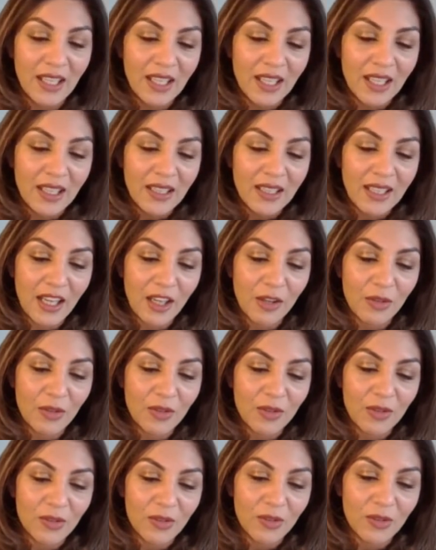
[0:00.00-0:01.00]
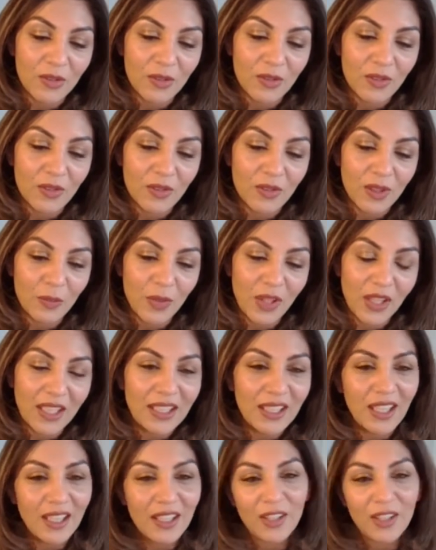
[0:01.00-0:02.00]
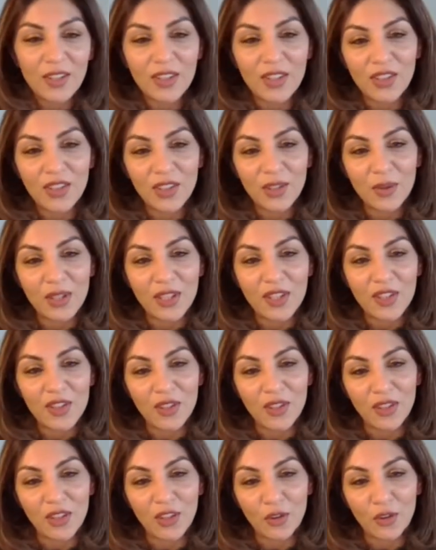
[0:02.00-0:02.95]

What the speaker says: Now, what I'd like you to do is,